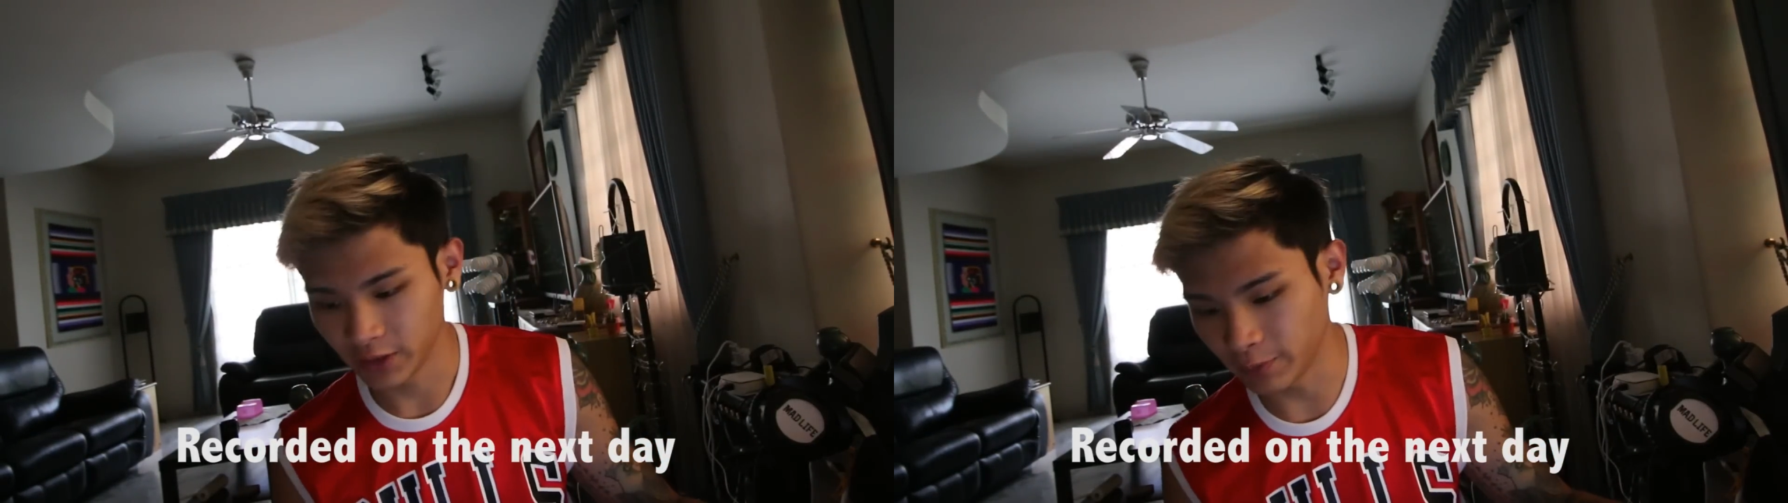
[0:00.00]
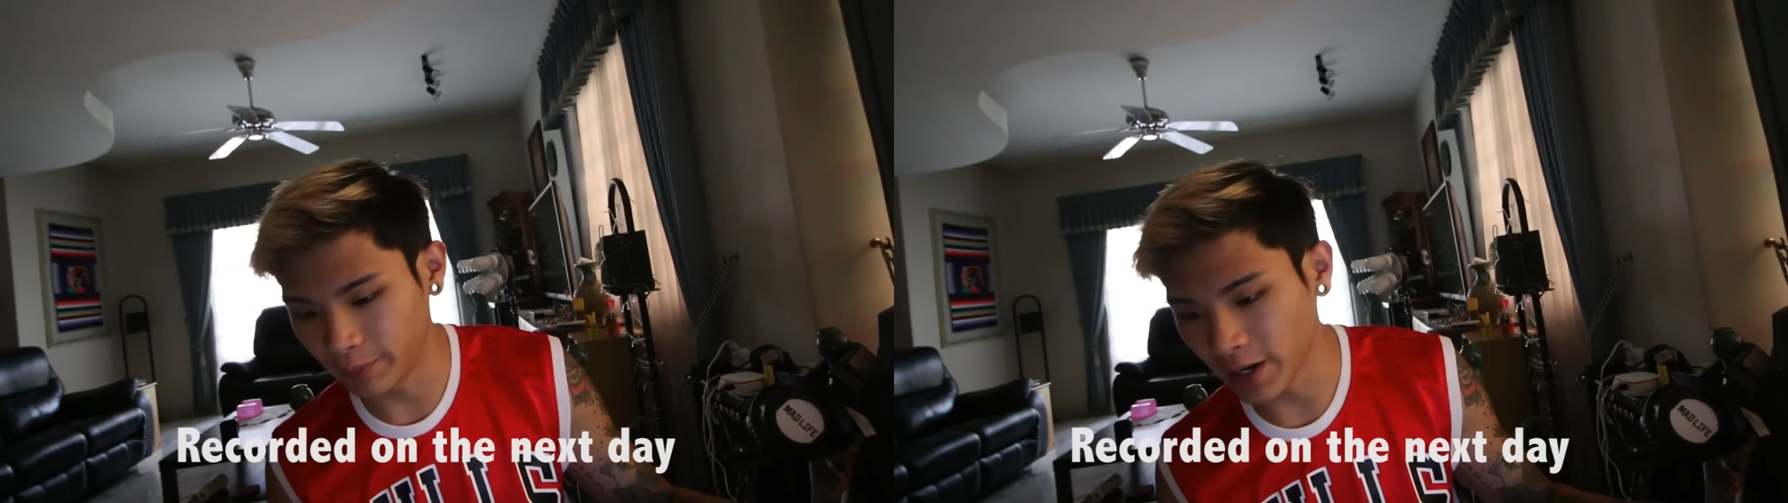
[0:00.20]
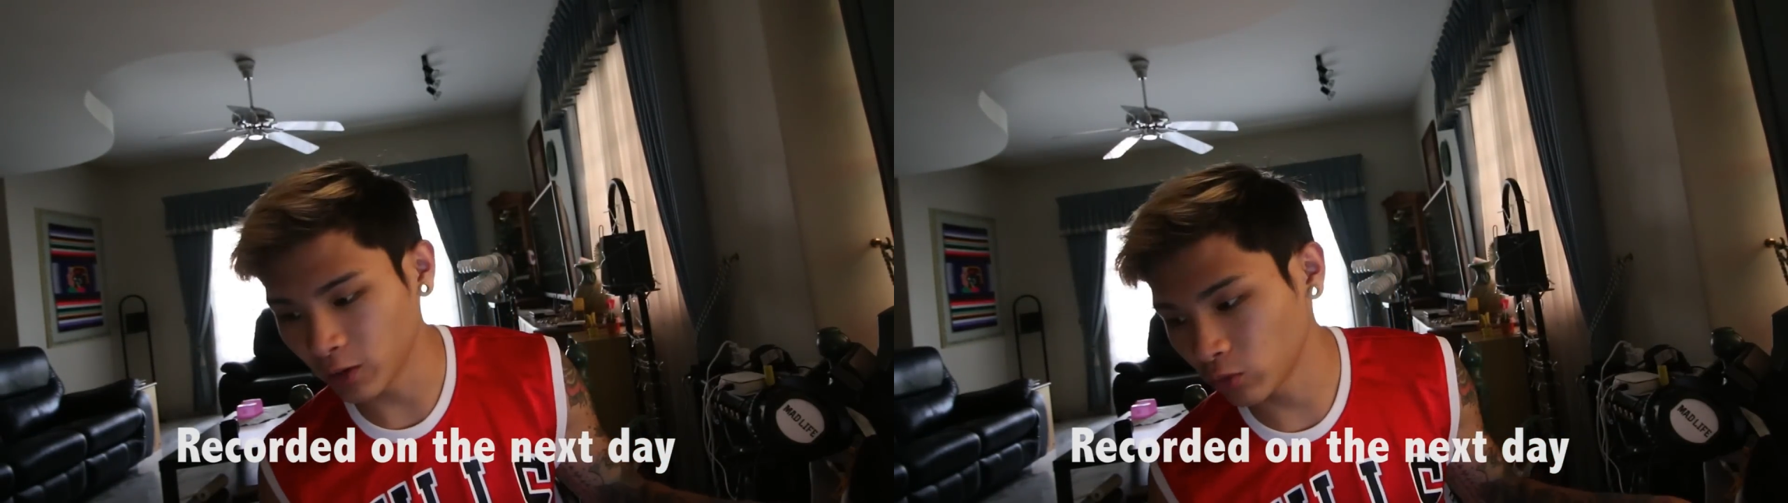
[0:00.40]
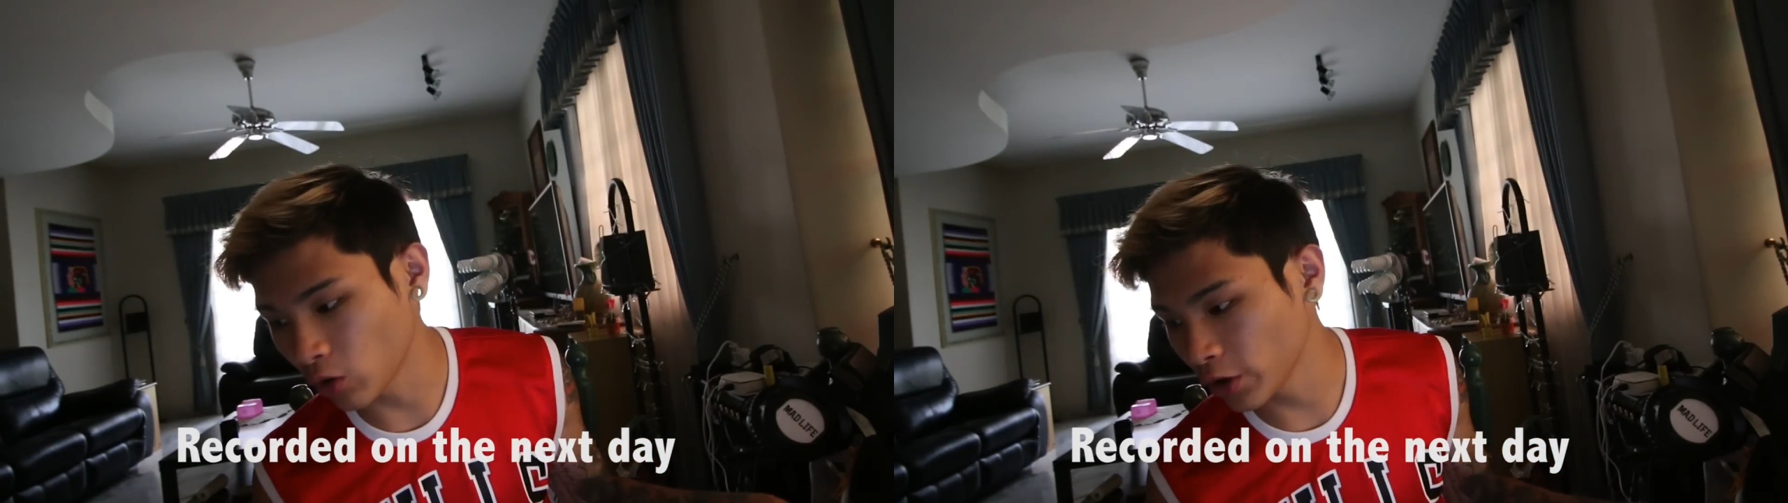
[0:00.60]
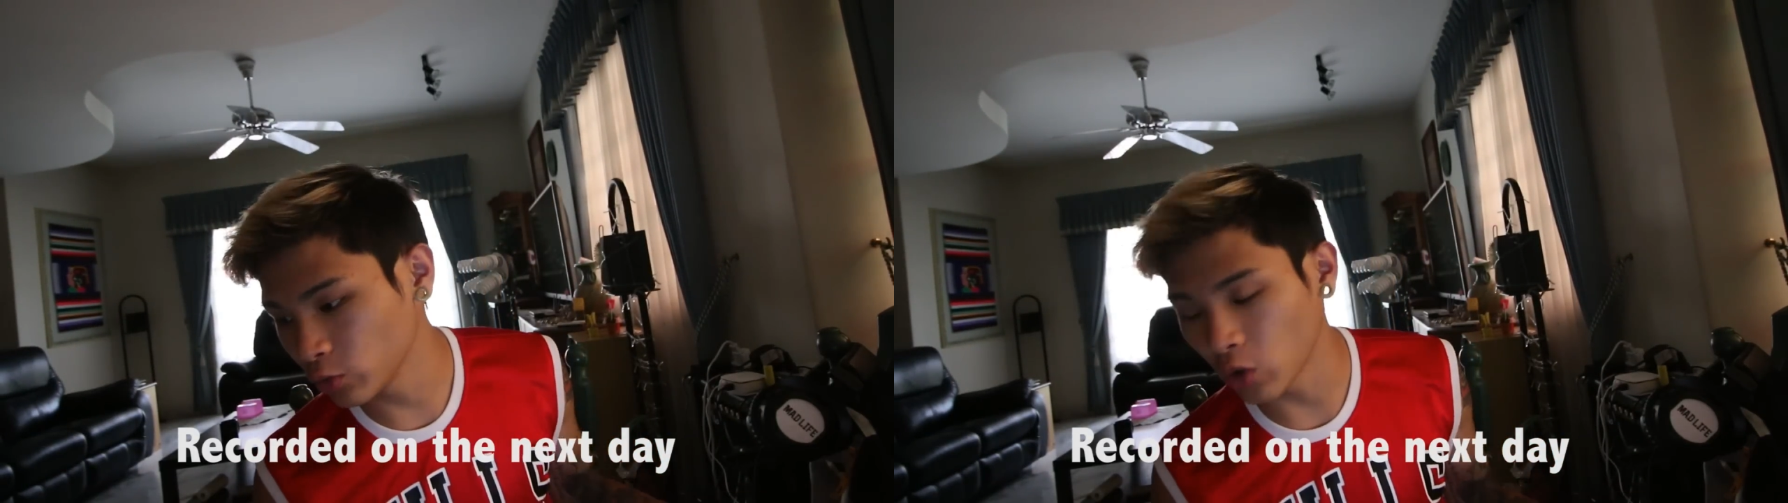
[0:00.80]
the
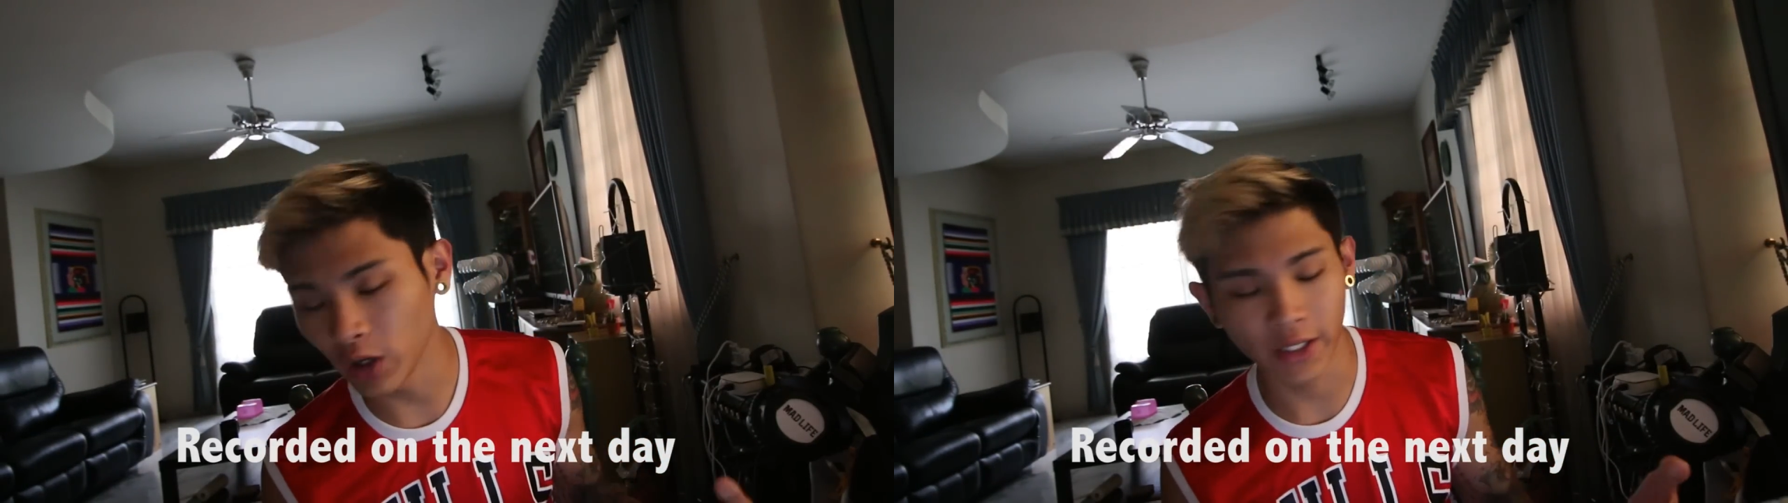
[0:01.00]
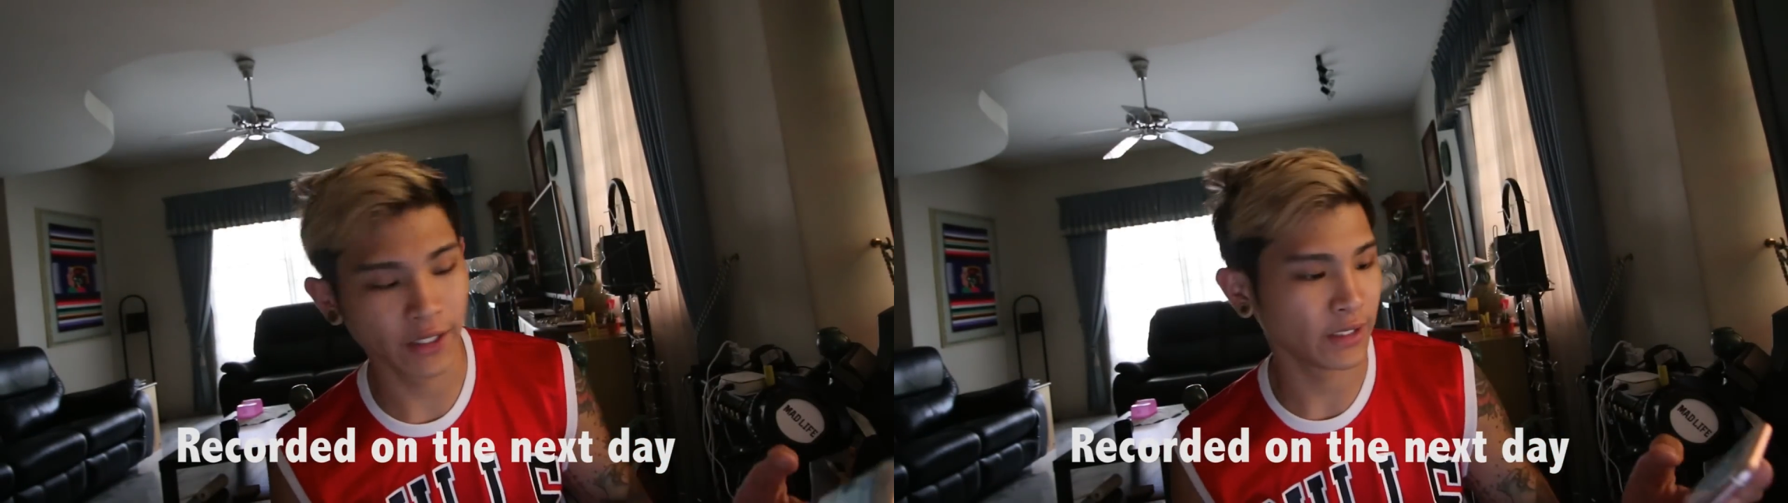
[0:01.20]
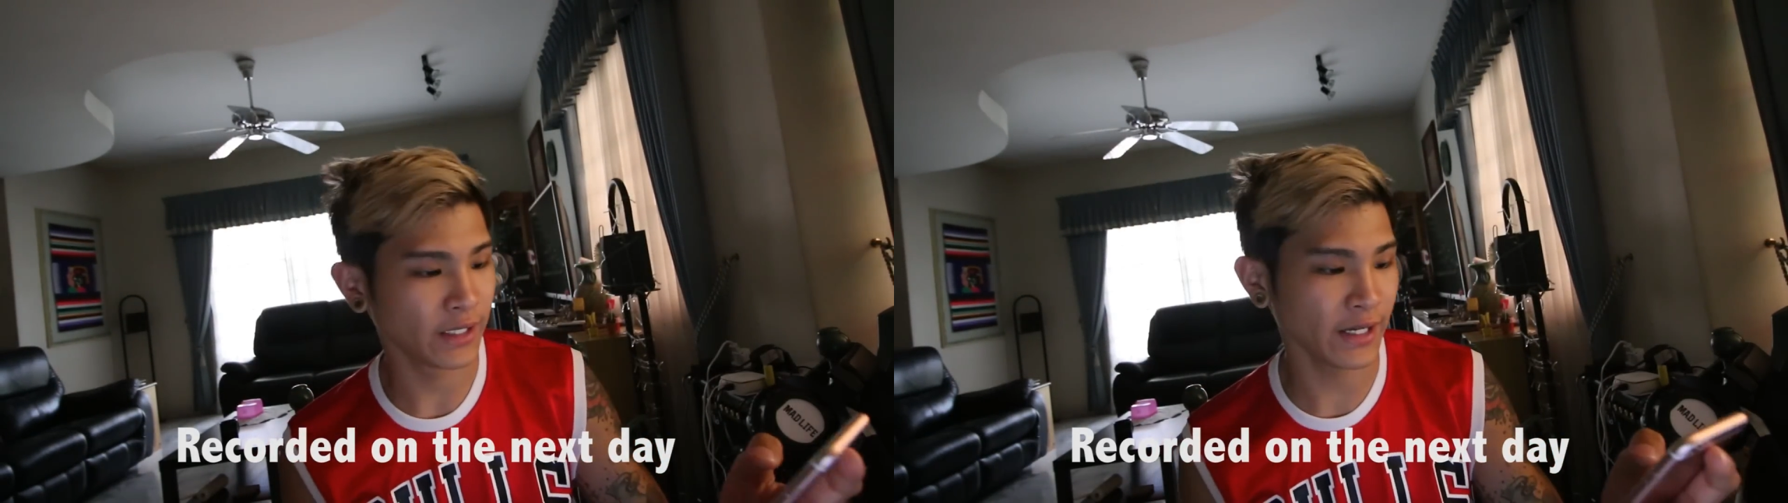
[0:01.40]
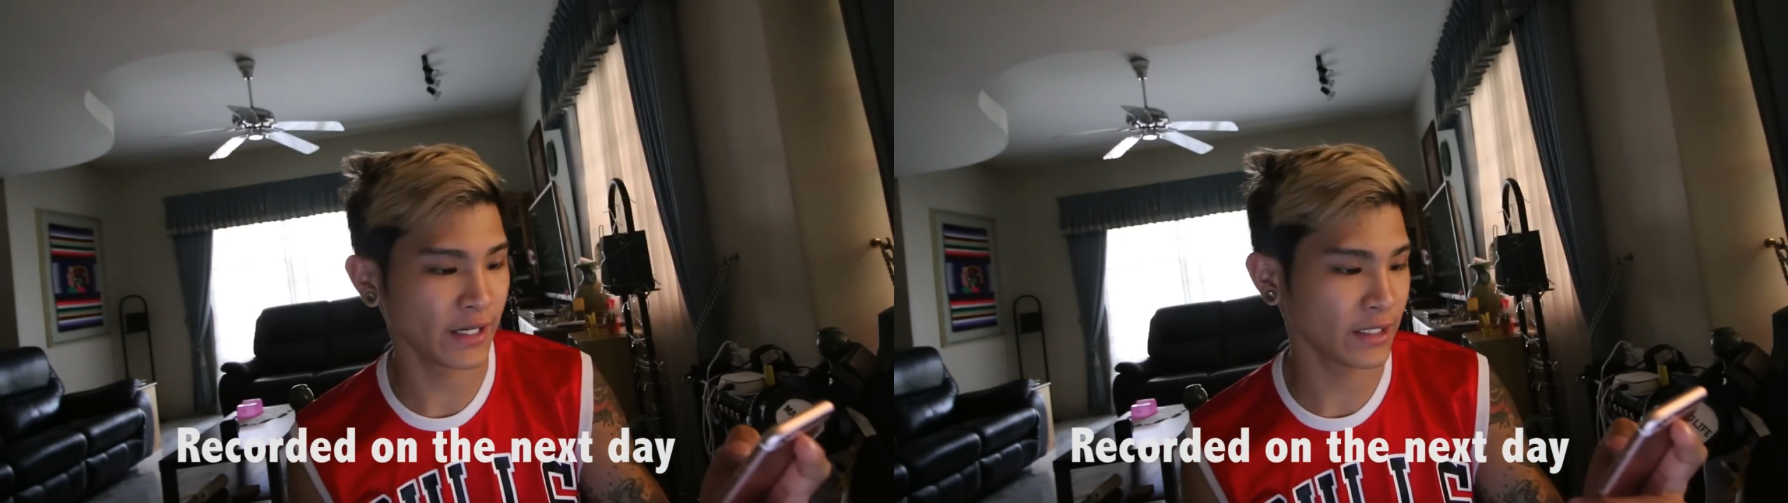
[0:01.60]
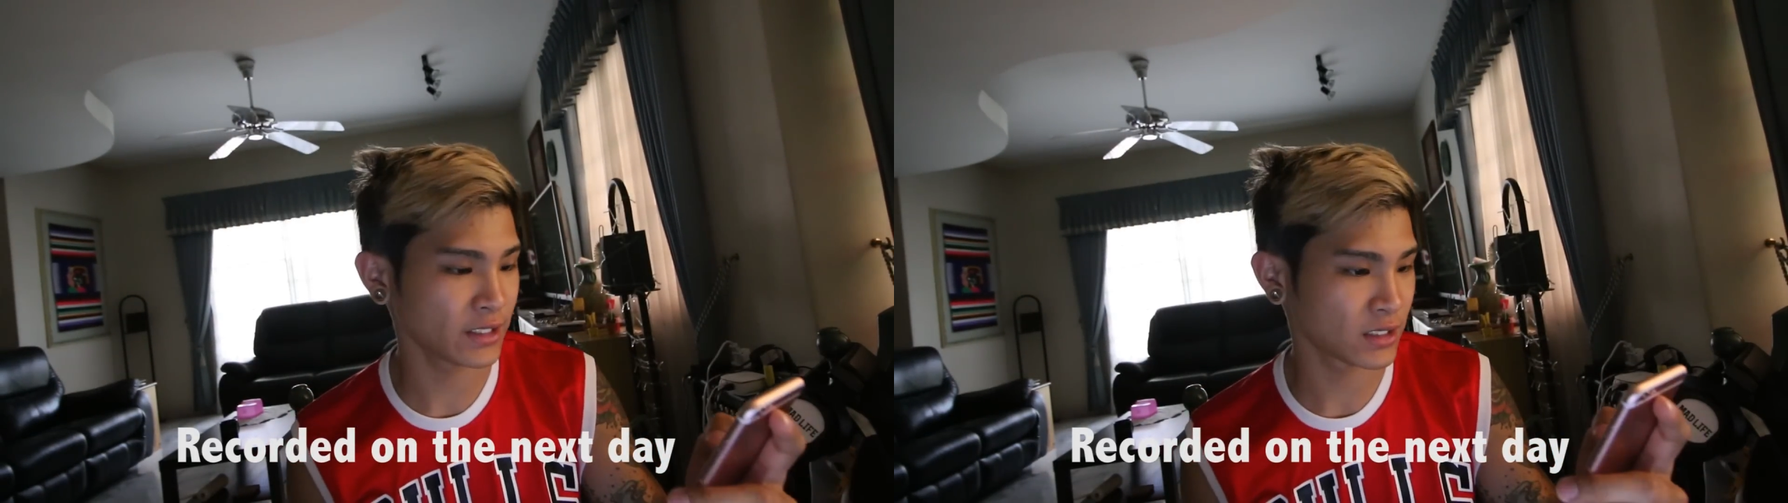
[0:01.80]
Bellroy wallet
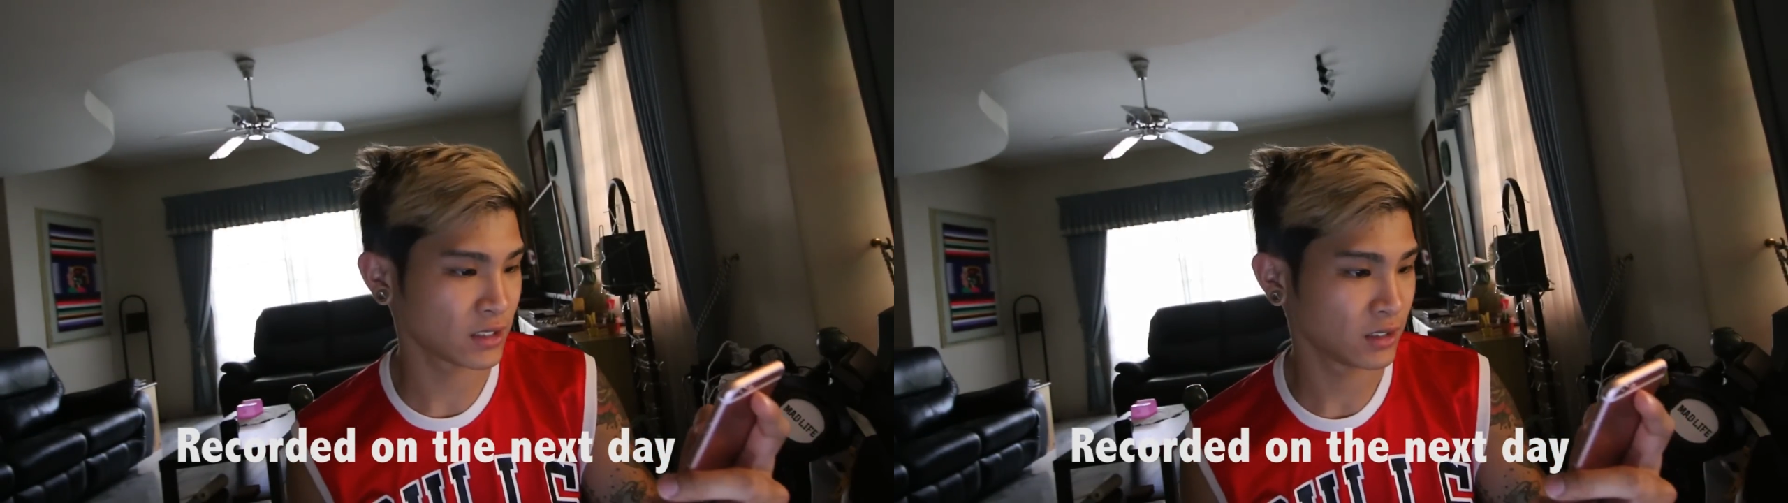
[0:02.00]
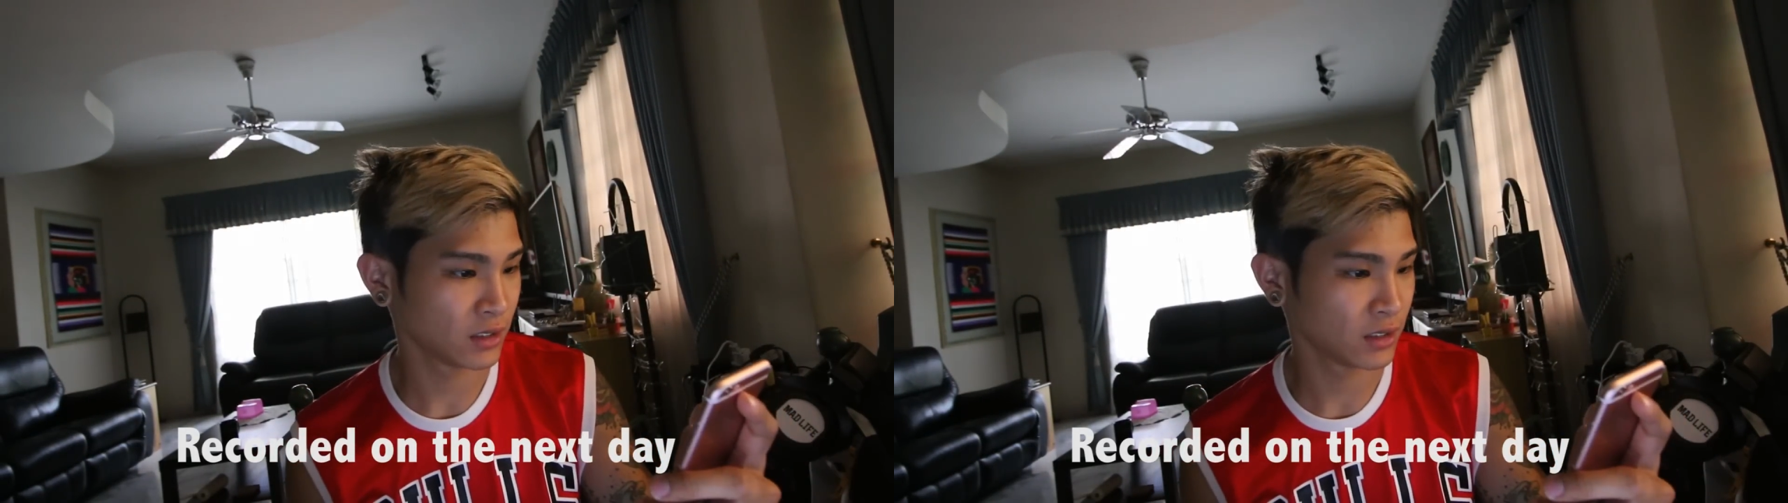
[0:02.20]
is